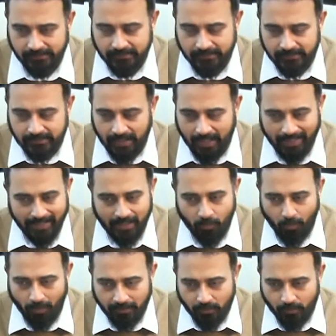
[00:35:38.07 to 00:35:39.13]
I did
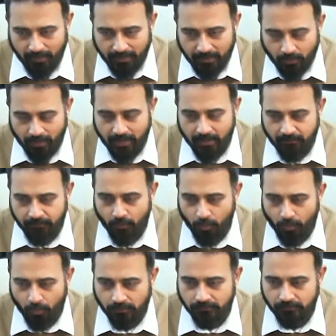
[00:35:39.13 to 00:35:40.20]
one in 2024.
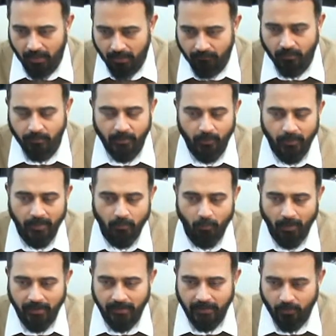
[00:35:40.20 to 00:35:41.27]
I will be doing one
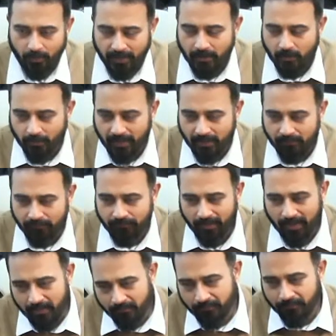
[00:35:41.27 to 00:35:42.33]
in
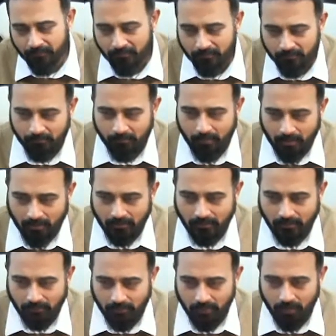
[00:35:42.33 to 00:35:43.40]
2025, but
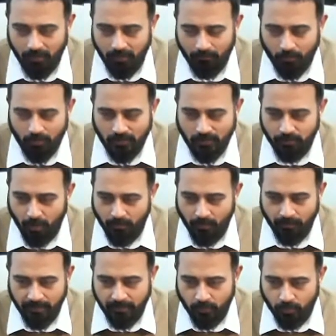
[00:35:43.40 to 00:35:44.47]
most
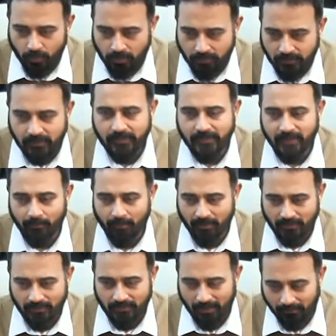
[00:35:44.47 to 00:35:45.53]
probably towards the
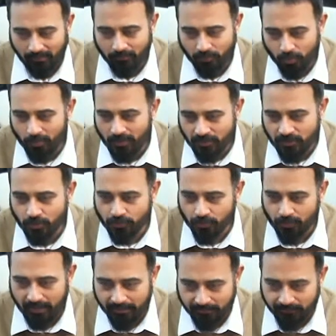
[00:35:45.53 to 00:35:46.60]
summers, like towards June,
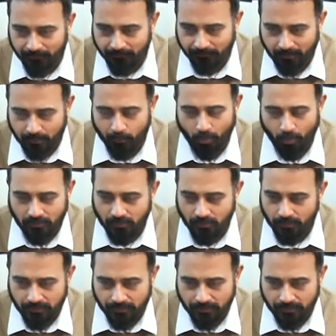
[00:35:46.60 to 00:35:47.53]
July, monsoons.